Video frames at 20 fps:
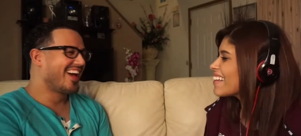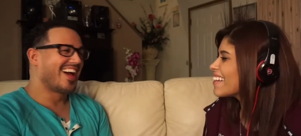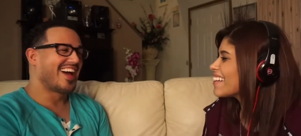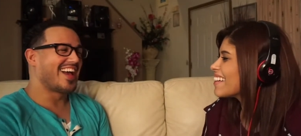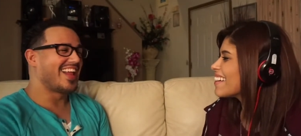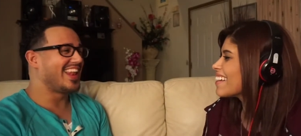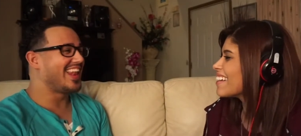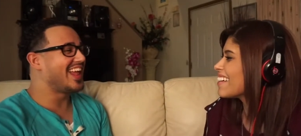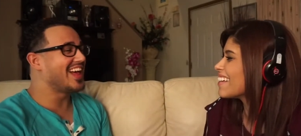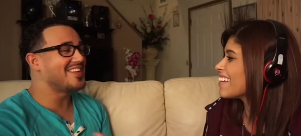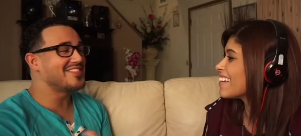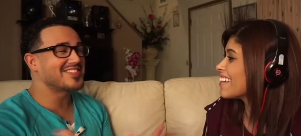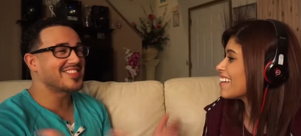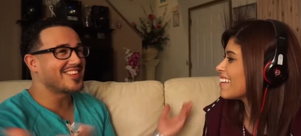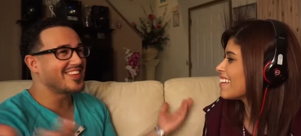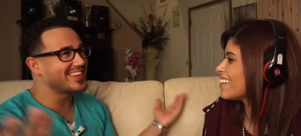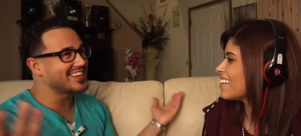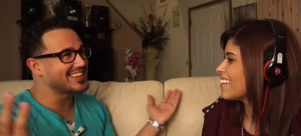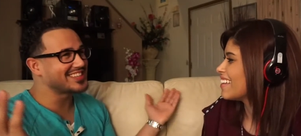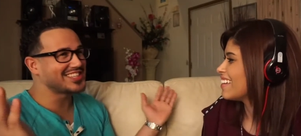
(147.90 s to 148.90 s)
Speaker 1: I love
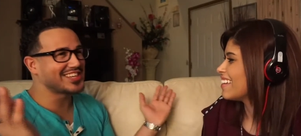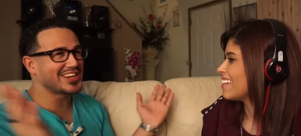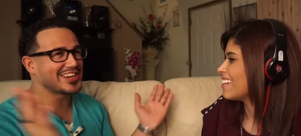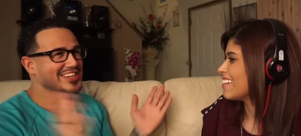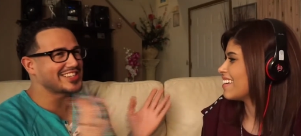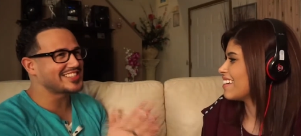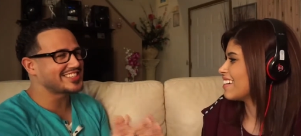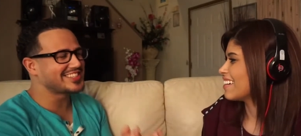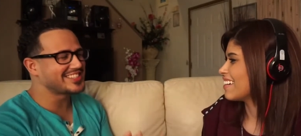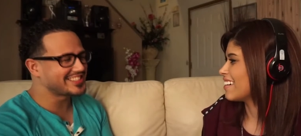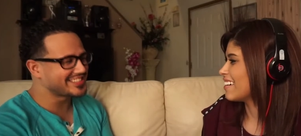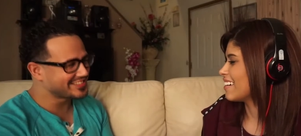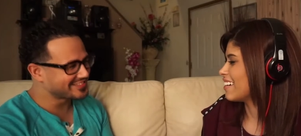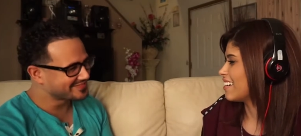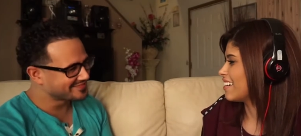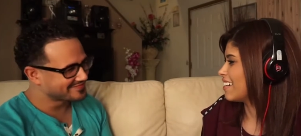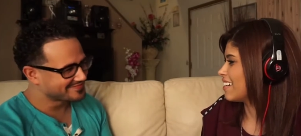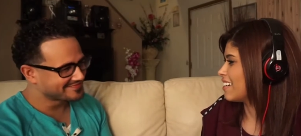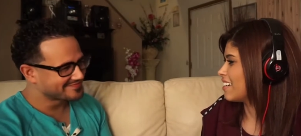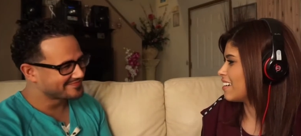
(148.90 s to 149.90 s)
going to church.
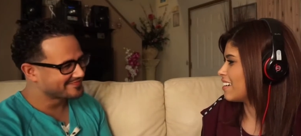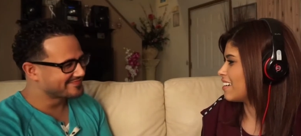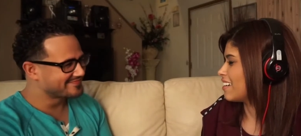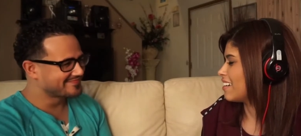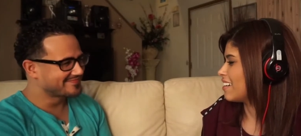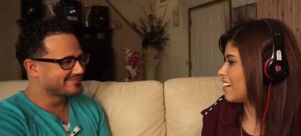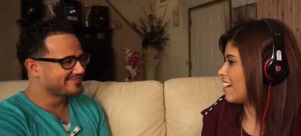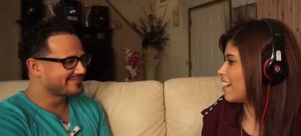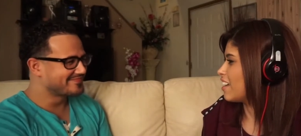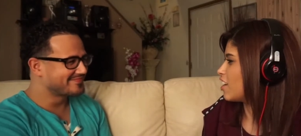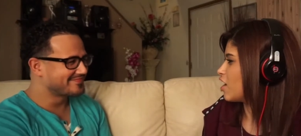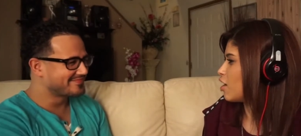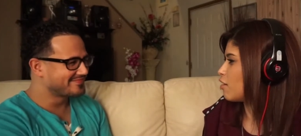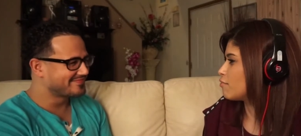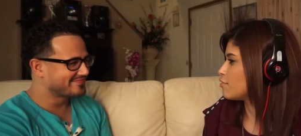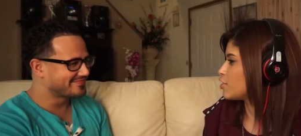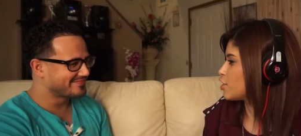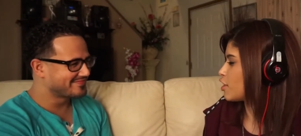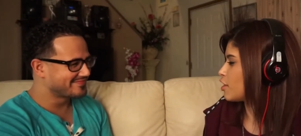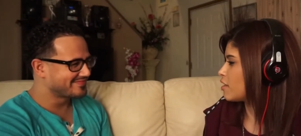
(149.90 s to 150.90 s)
Speaker 2: I
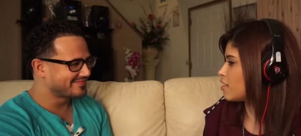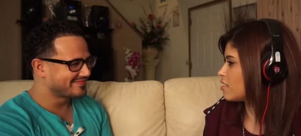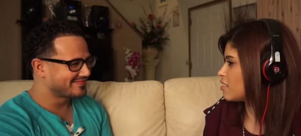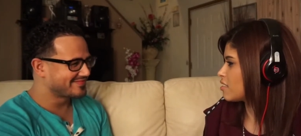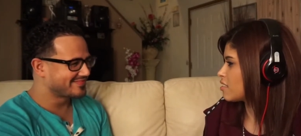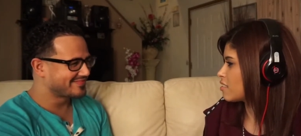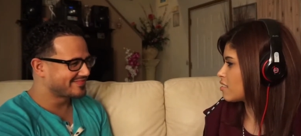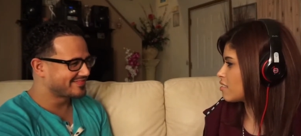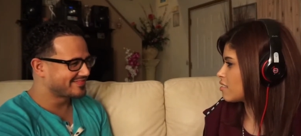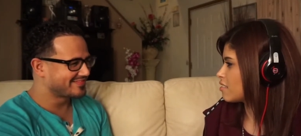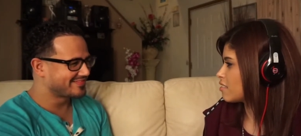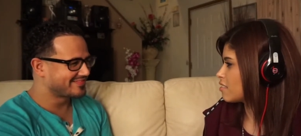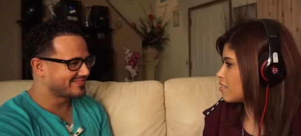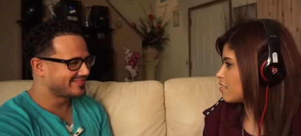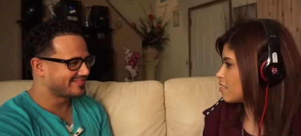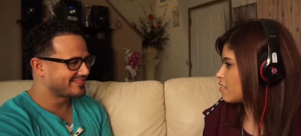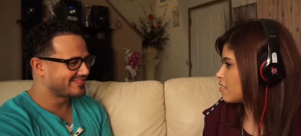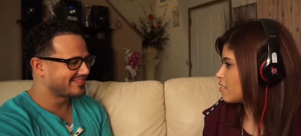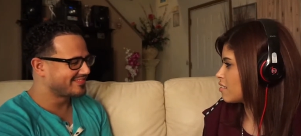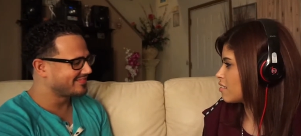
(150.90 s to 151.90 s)
love church.
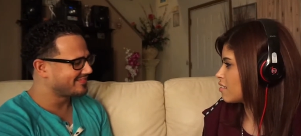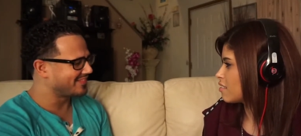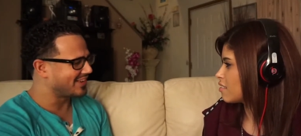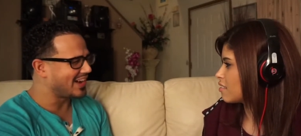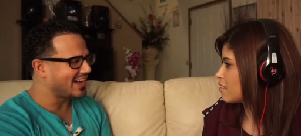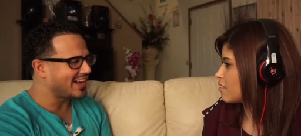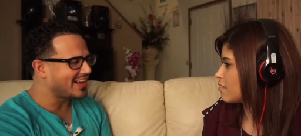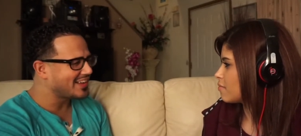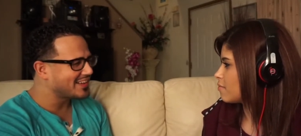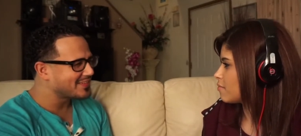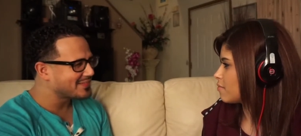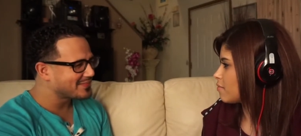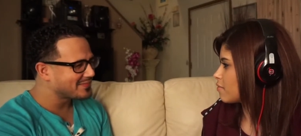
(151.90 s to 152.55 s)
Speaker 1: What?